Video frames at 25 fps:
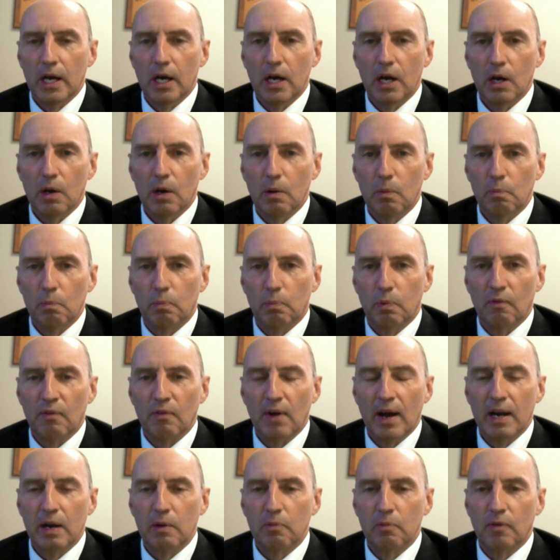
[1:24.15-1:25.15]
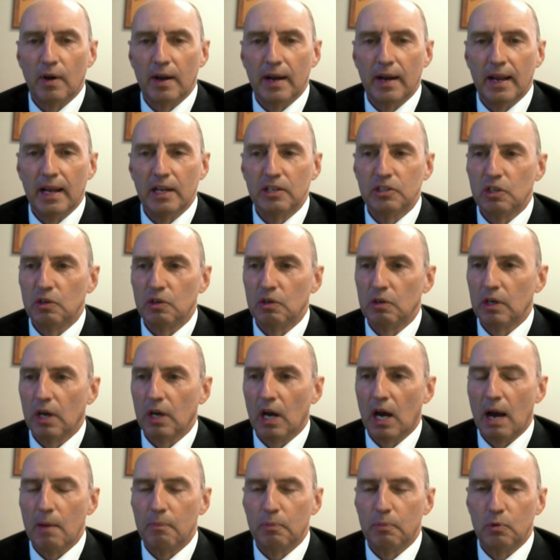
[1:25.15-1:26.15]
um, providing financing
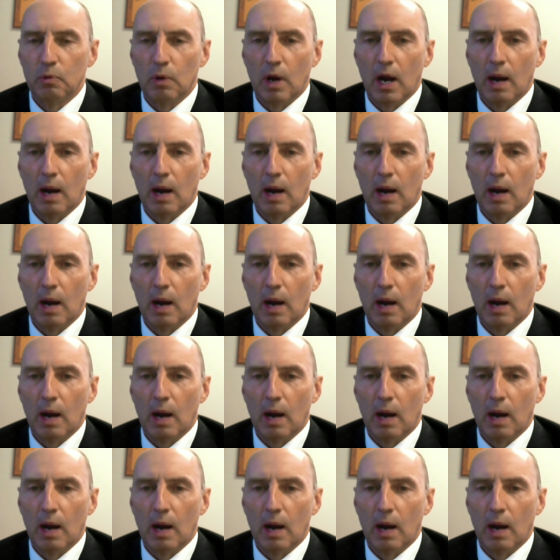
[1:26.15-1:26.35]
op-